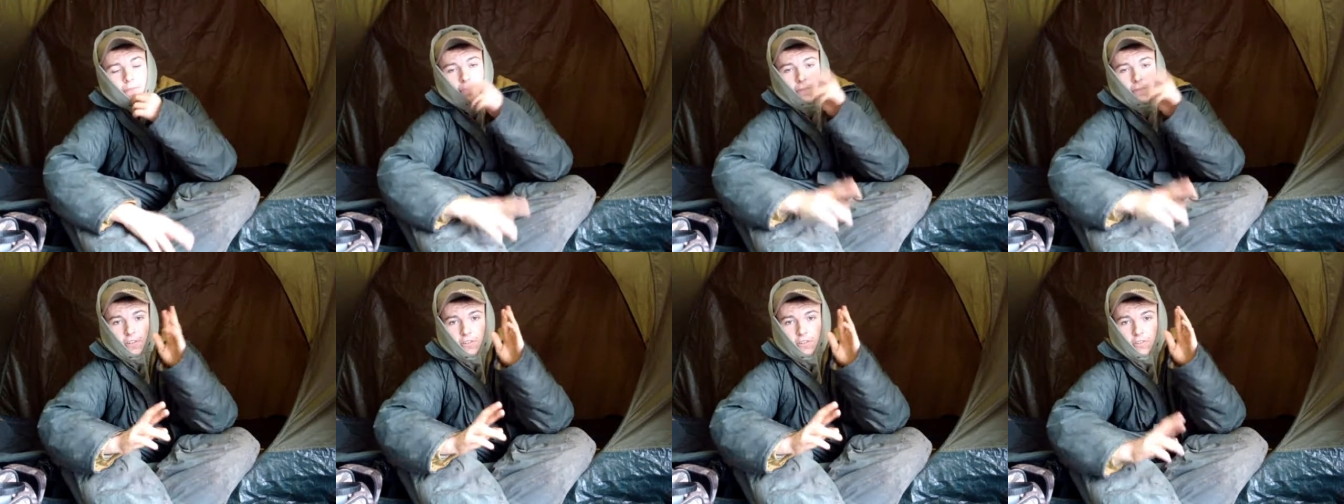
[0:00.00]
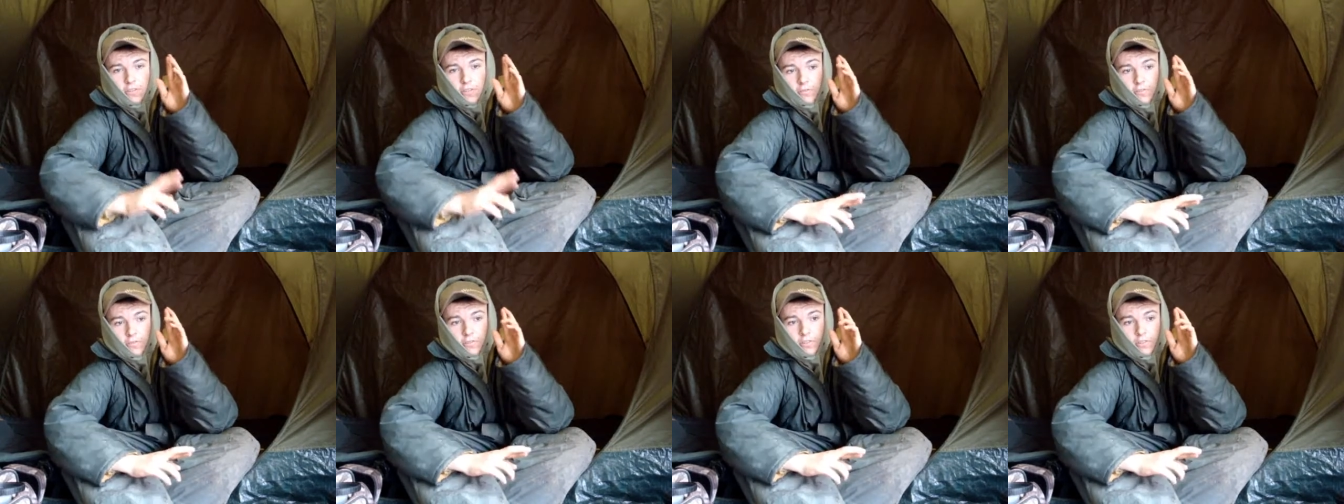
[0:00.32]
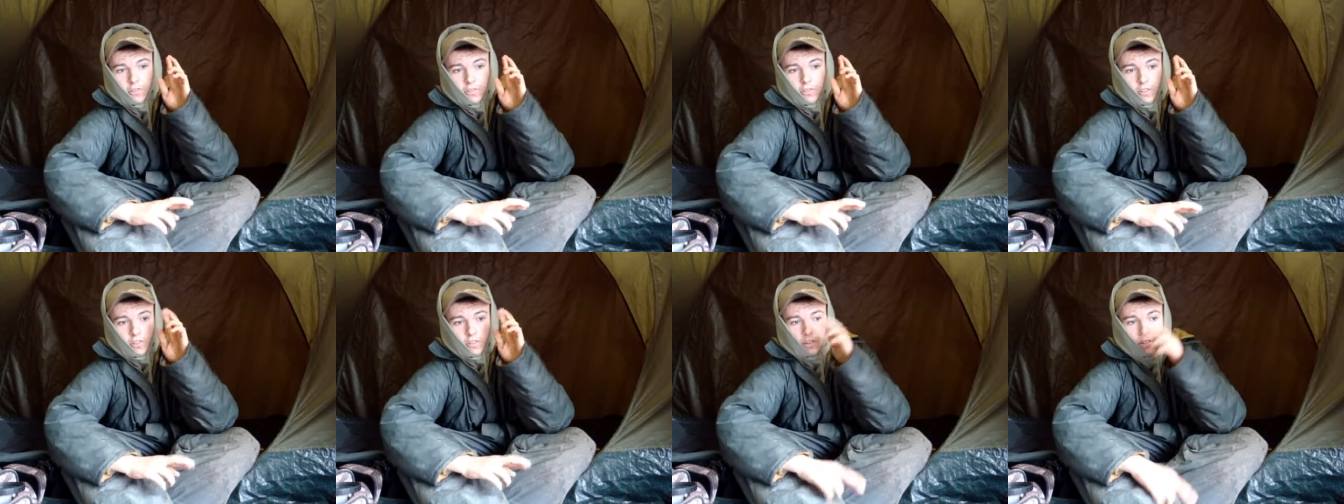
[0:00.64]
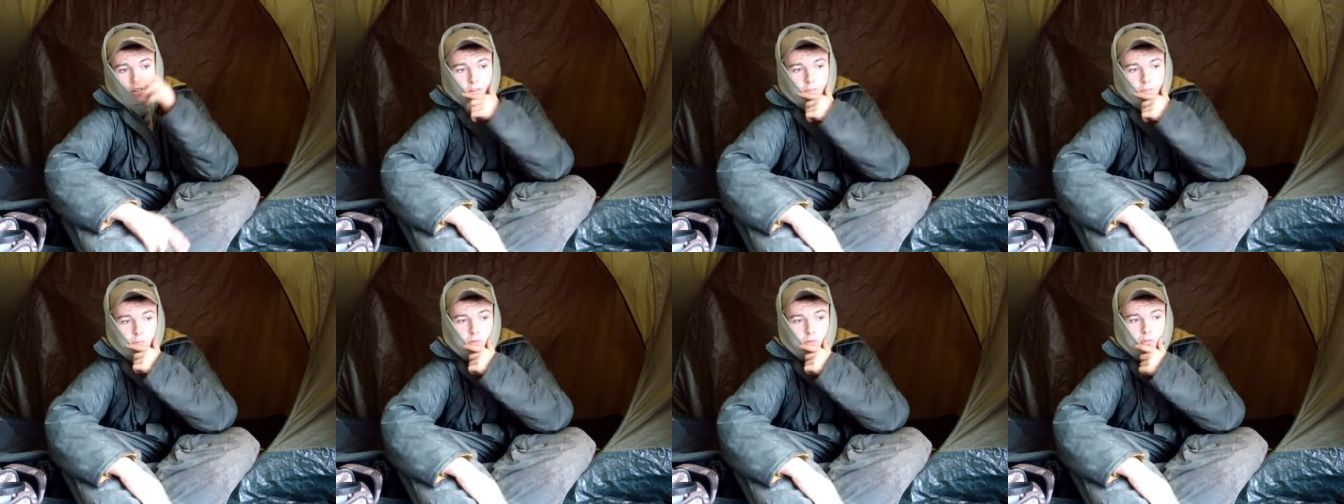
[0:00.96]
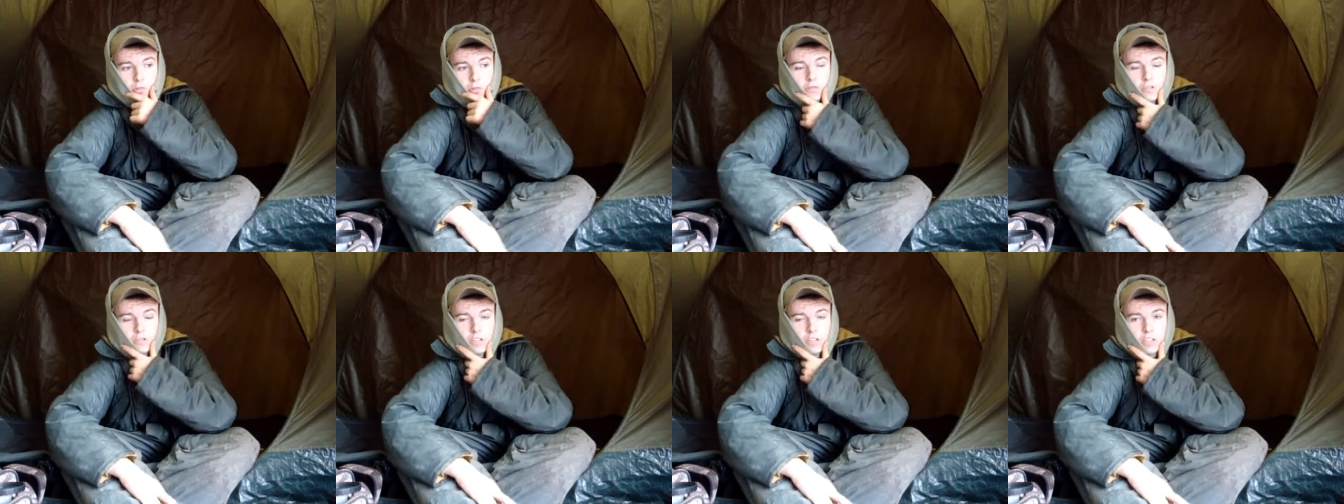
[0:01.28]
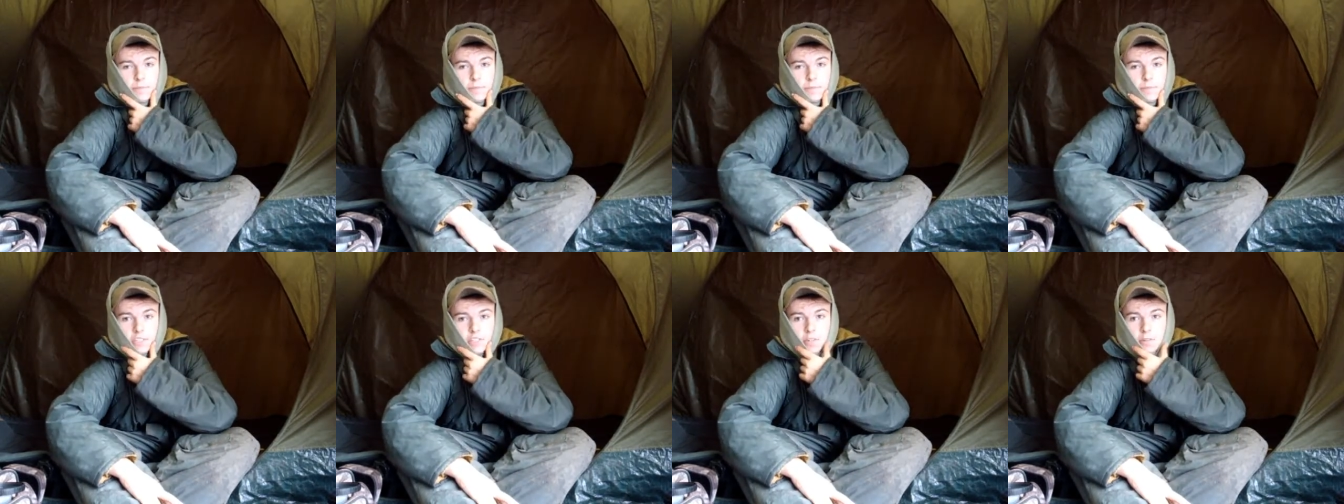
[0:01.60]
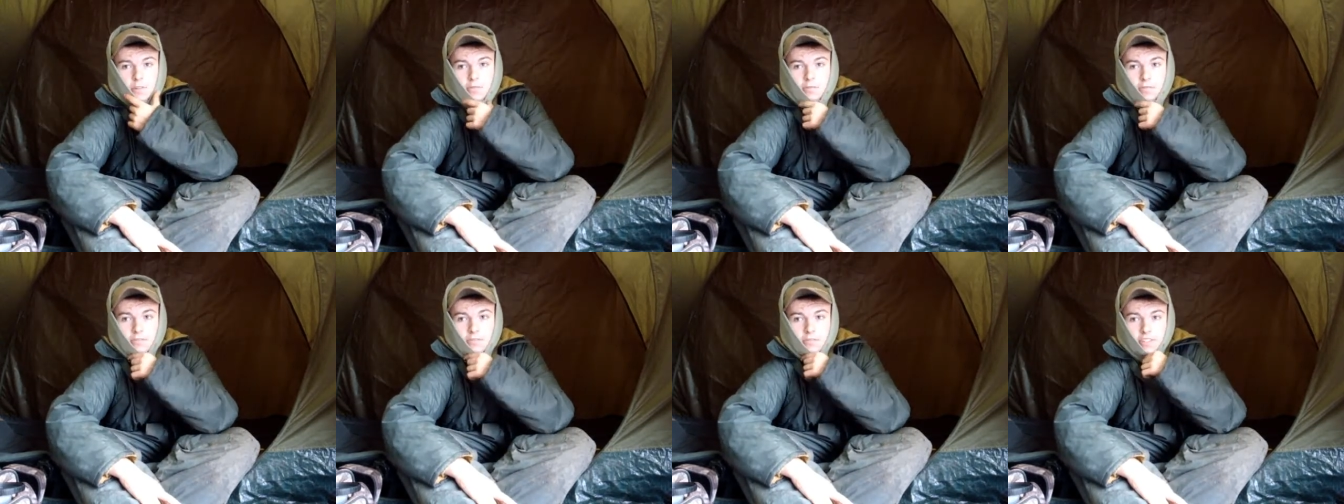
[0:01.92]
Fingers crossed. Hope not jinx myself.